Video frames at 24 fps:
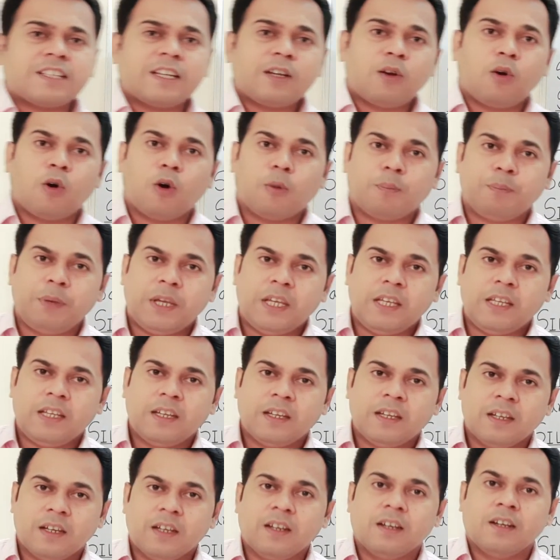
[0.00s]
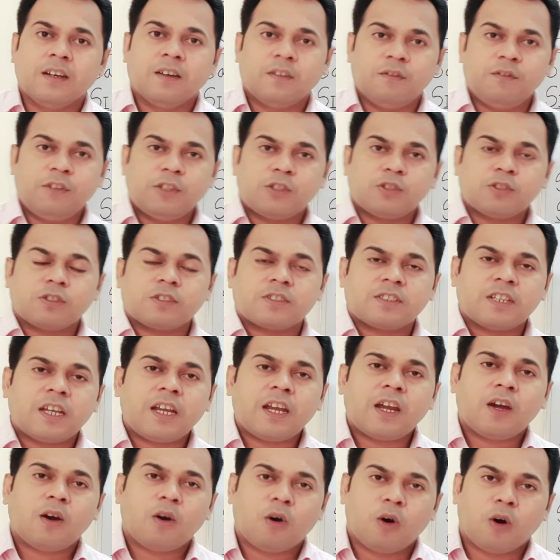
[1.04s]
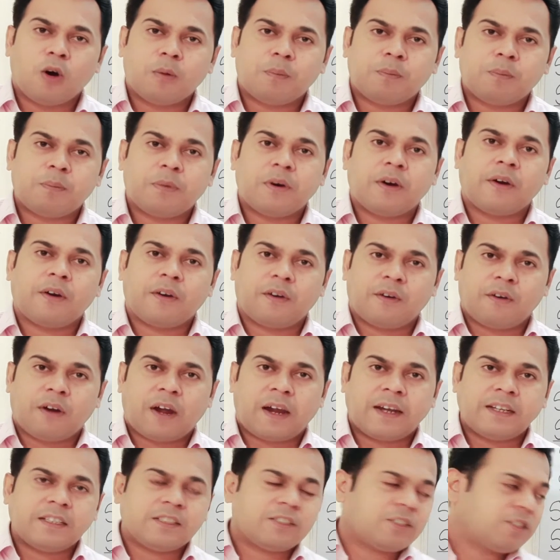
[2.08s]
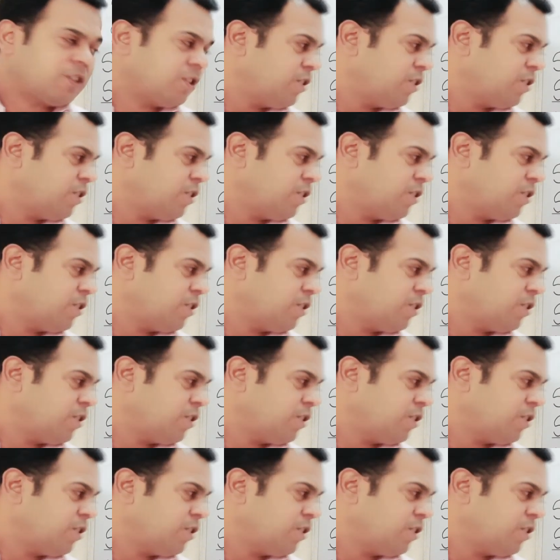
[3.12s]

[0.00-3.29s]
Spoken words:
hopey. We should say hope, write,